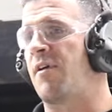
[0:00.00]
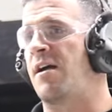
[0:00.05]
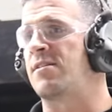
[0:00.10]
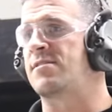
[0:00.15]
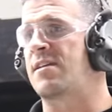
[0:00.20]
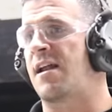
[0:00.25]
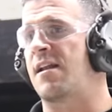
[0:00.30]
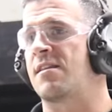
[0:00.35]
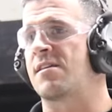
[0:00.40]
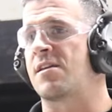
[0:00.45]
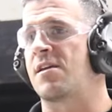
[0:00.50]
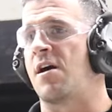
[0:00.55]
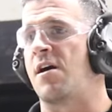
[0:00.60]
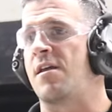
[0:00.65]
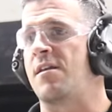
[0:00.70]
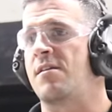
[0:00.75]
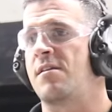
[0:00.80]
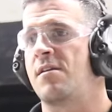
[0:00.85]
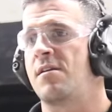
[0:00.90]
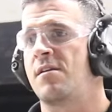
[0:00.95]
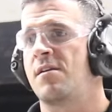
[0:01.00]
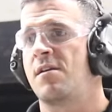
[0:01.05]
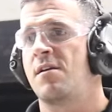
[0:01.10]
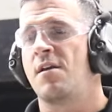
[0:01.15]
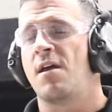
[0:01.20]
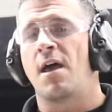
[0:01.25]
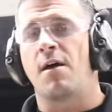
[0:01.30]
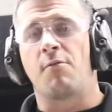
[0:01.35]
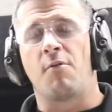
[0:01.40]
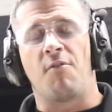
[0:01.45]
all because of what he's taught
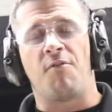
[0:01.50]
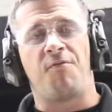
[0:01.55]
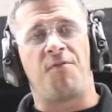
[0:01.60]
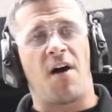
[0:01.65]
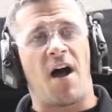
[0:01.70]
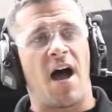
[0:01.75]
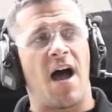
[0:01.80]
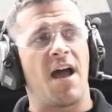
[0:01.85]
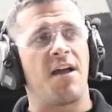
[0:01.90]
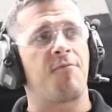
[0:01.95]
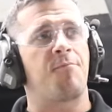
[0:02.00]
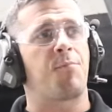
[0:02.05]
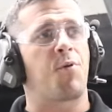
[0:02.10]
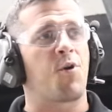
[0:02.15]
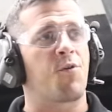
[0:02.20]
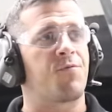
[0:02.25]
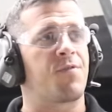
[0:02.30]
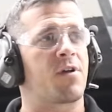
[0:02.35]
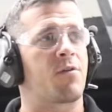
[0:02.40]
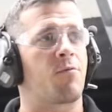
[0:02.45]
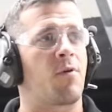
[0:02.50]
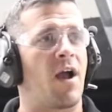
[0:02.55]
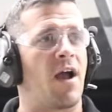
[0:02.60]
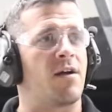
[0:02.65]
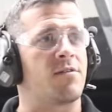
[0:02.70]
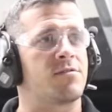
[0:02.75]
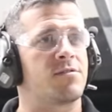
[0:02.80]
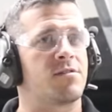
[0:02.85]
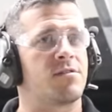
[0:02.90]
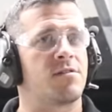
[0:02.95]
you. He's fantastic, and
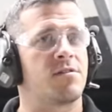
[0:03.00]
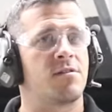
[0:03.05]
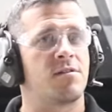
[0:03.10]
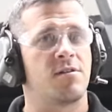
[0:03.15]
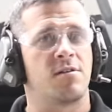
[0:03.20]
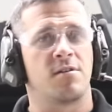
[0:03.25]
I'm so